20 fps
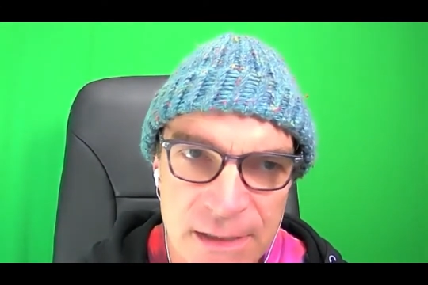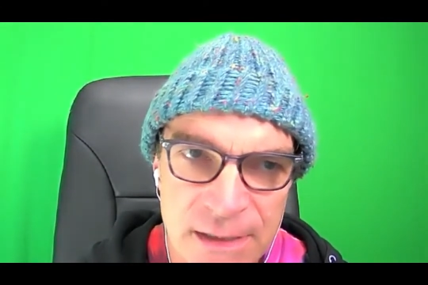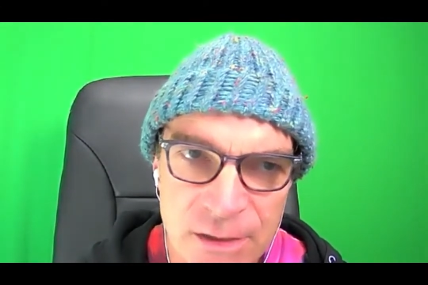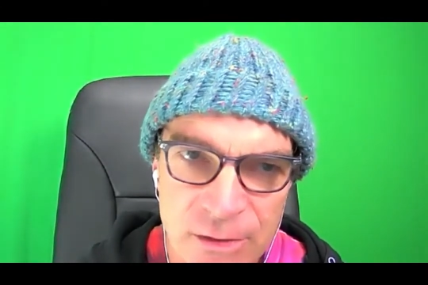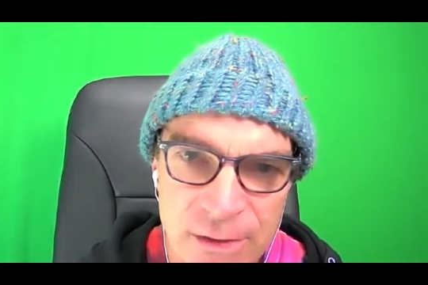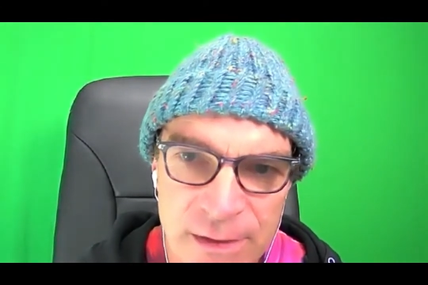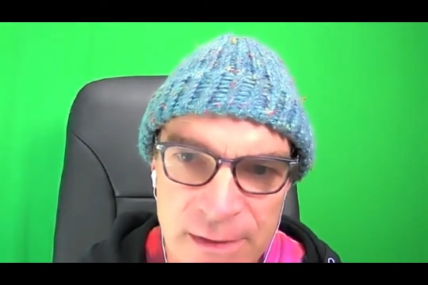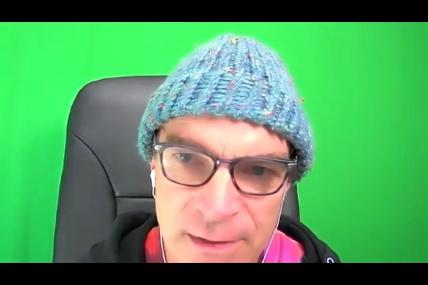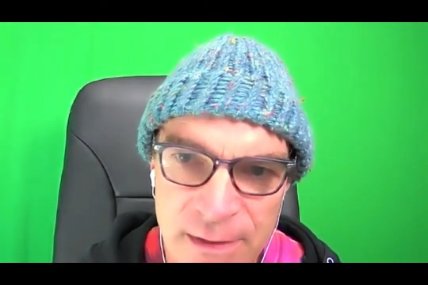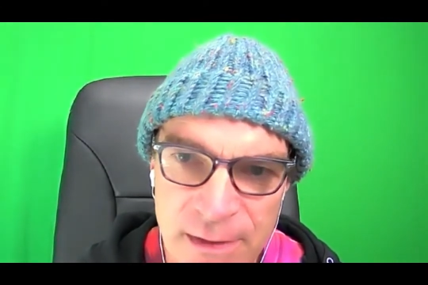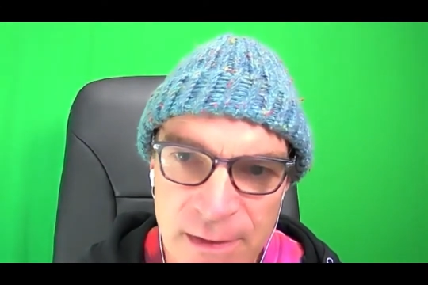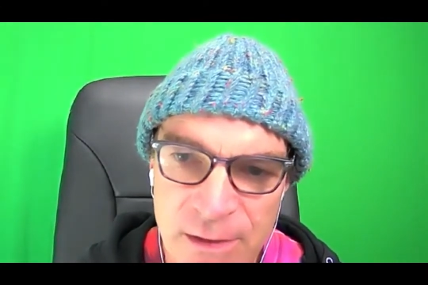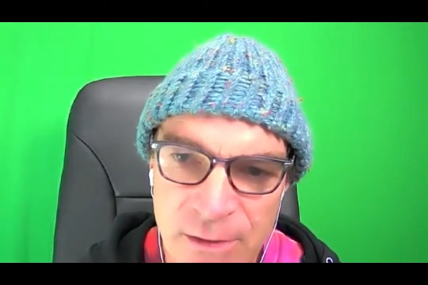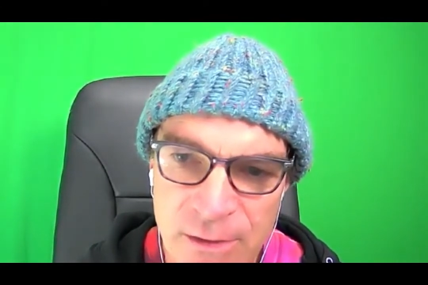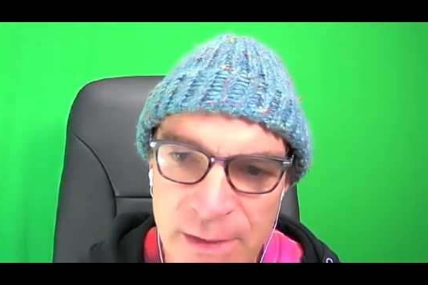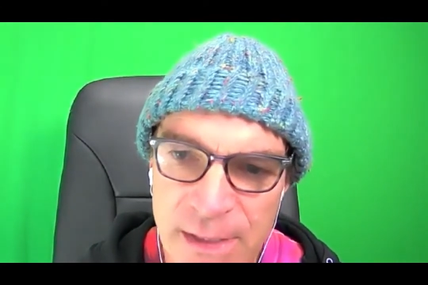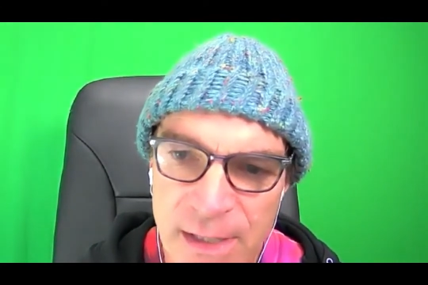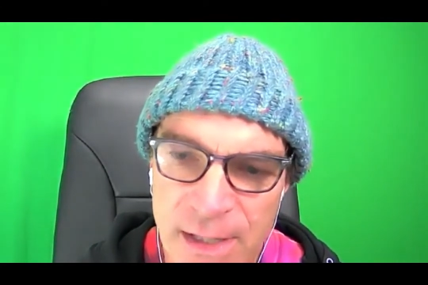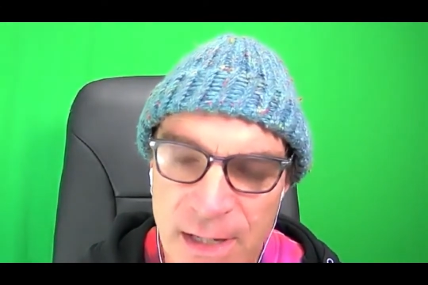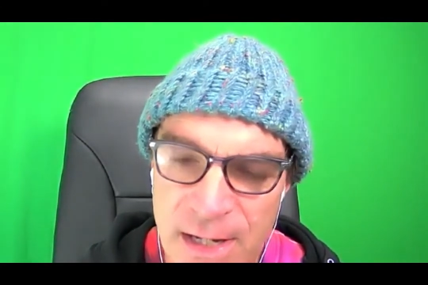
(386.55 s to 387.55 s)
you're
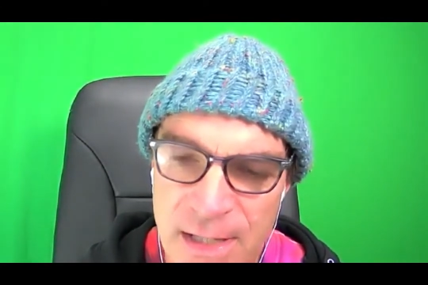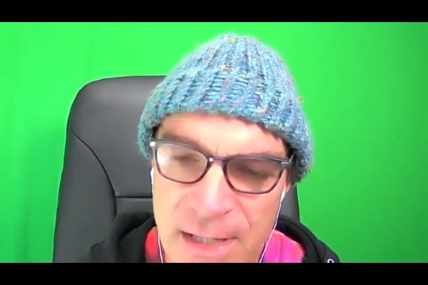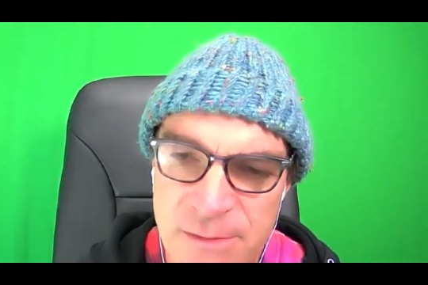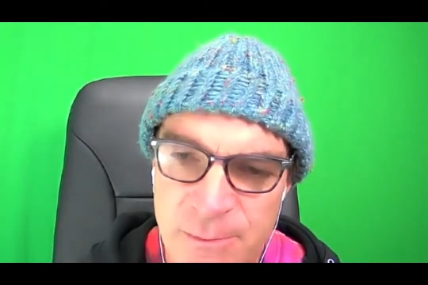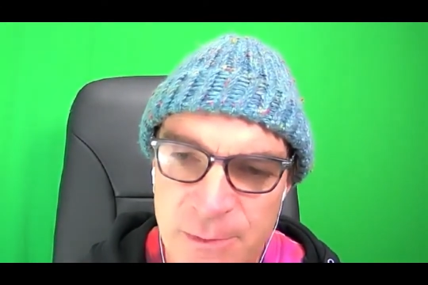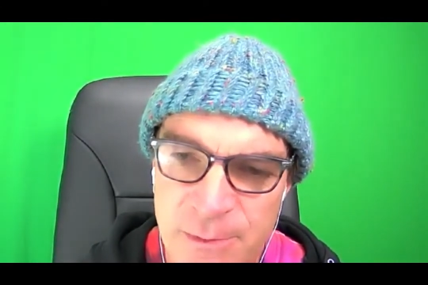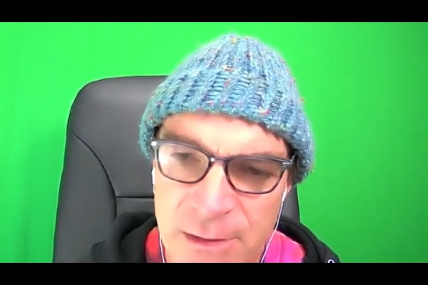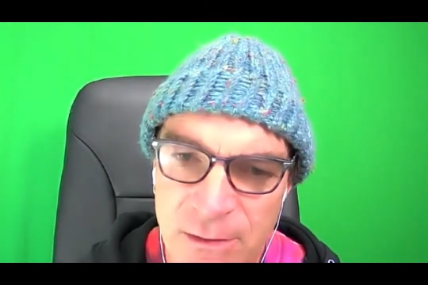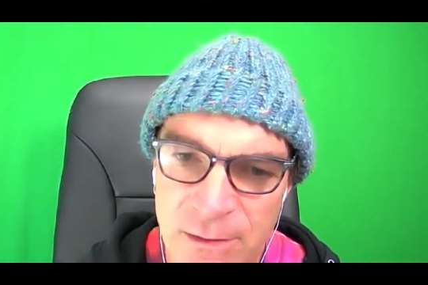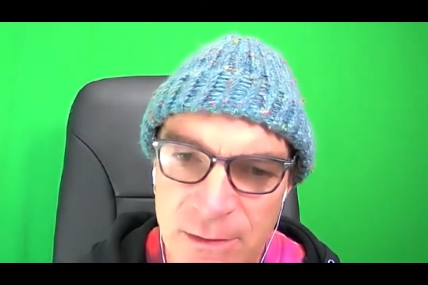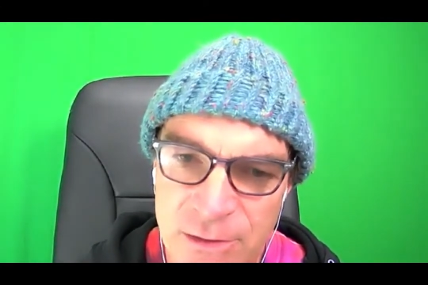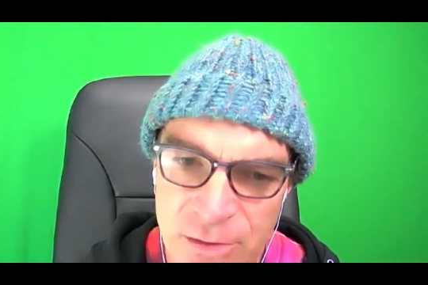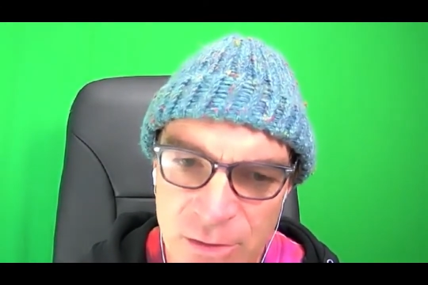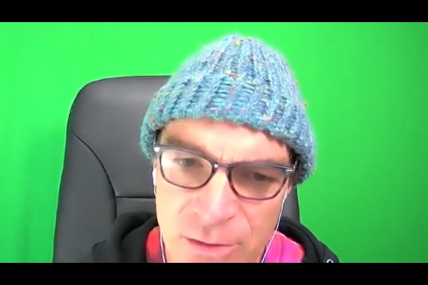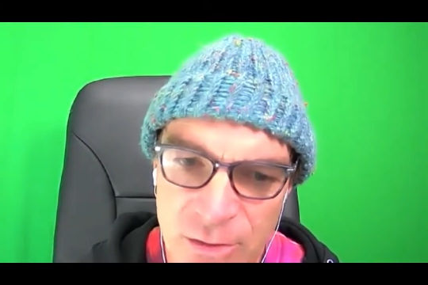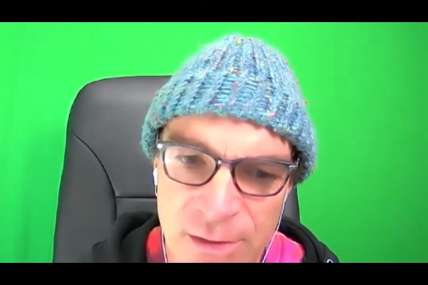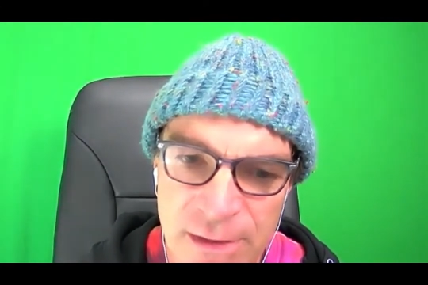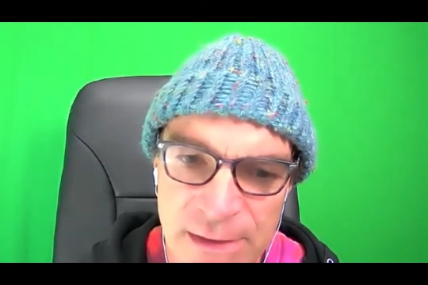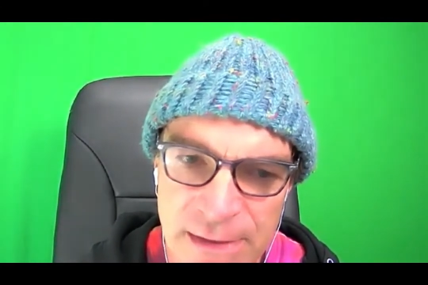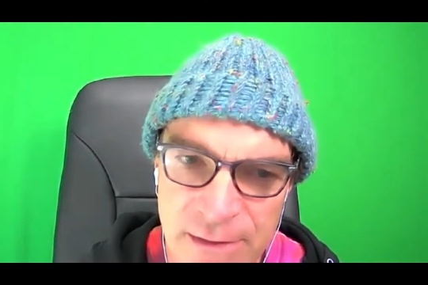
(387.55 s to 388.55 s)
in a hospital and you're
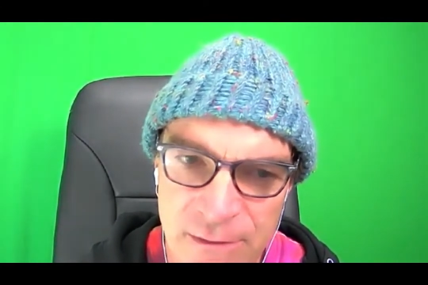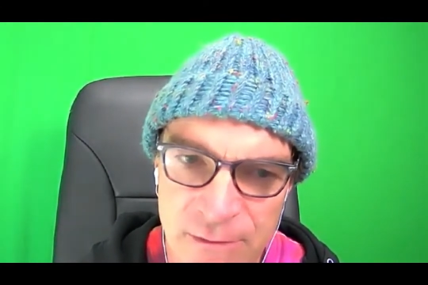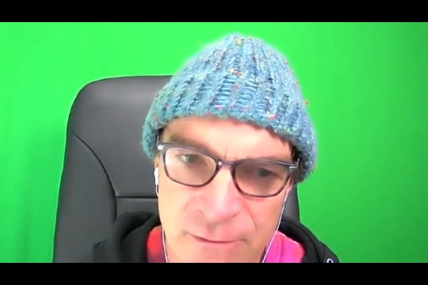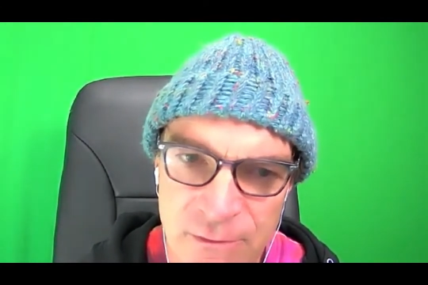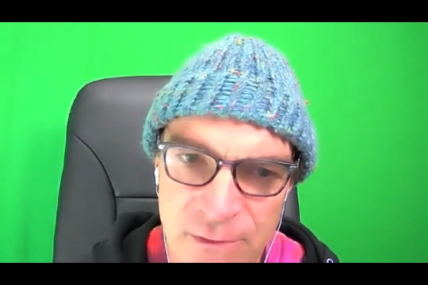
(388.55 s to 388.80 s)
looking at